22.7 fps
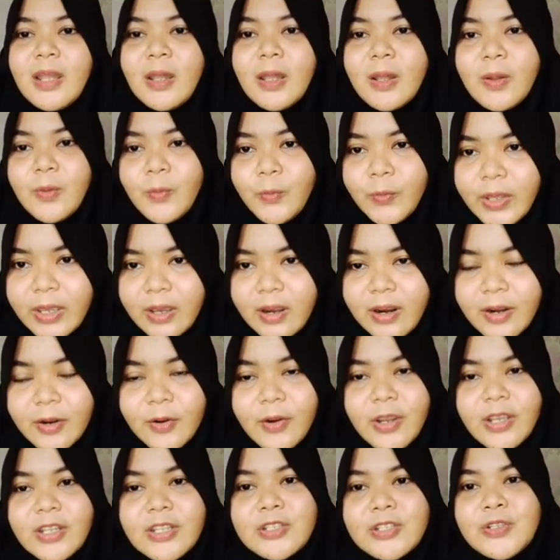we are
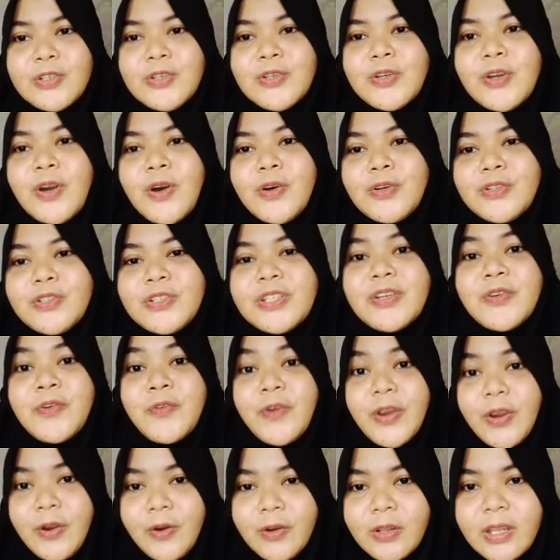going to go to the
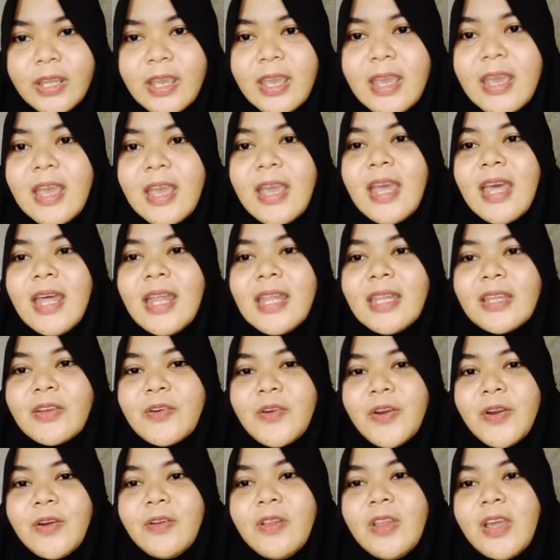Creole.
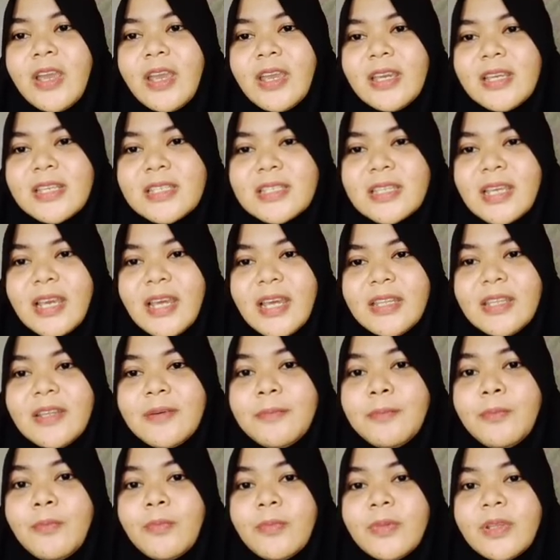Creole is
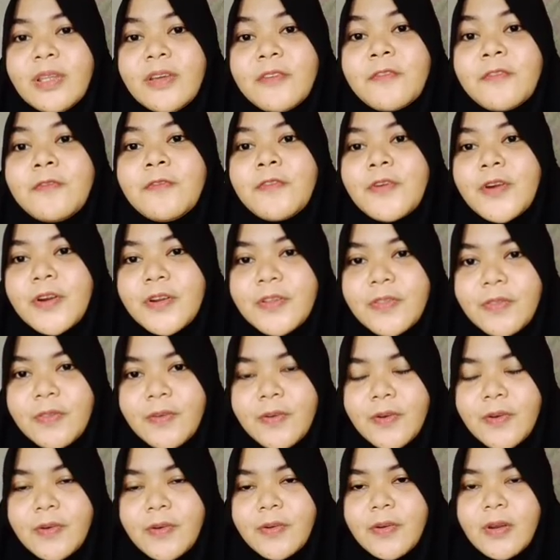the
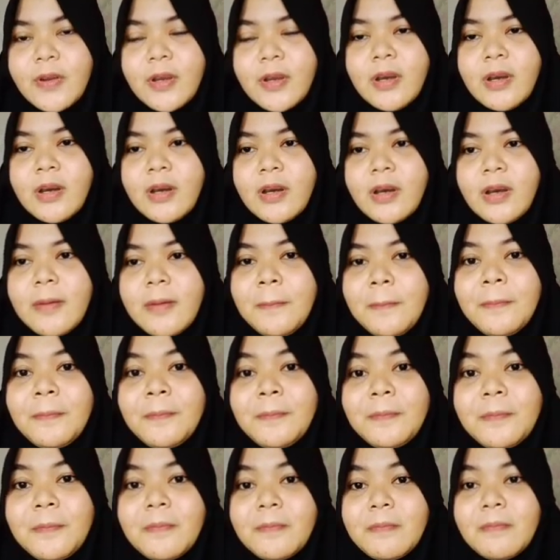further
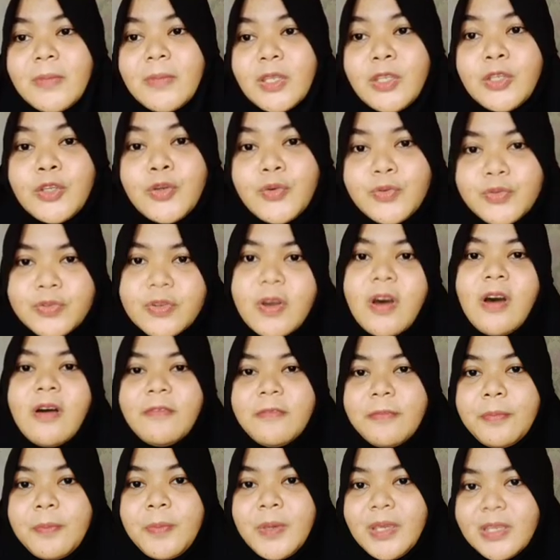use of
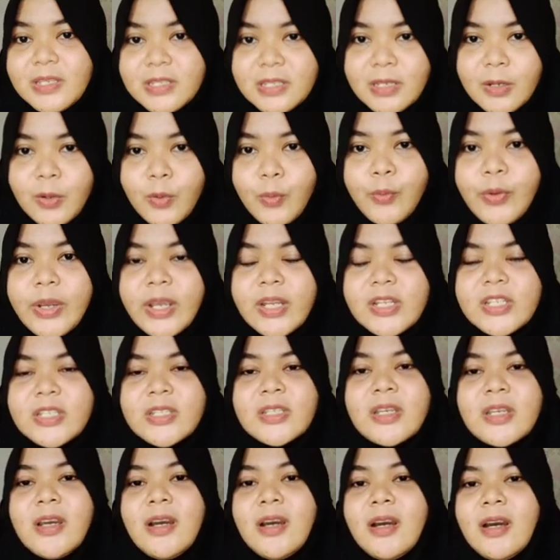pidgin, which
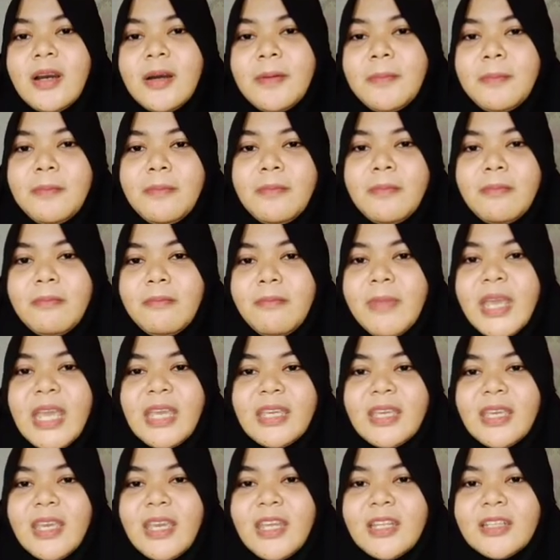make
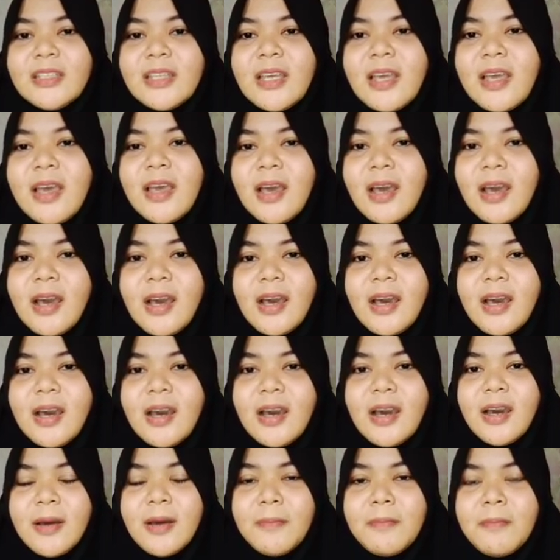it
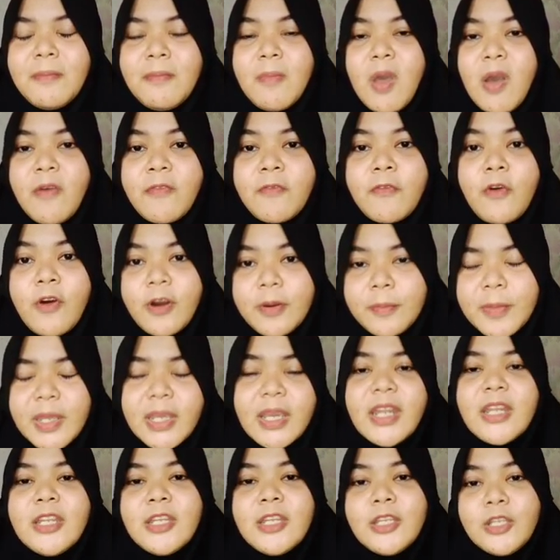uh, forming a
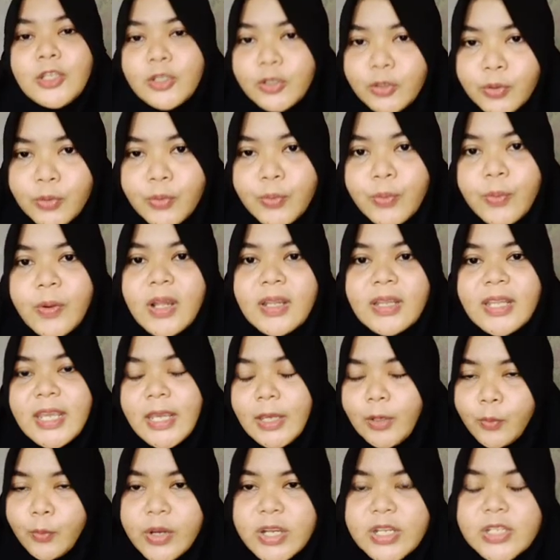new
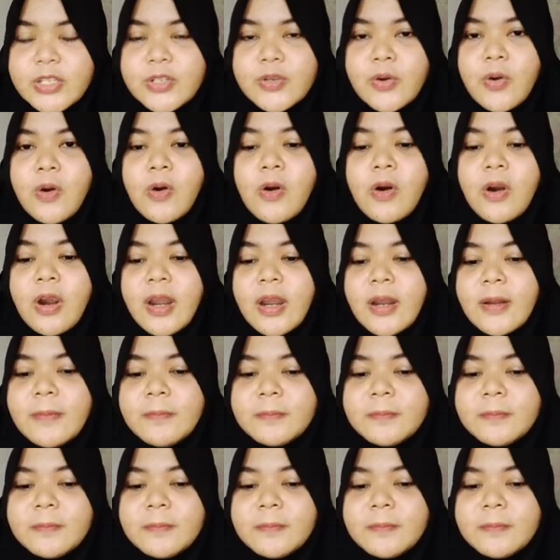language, or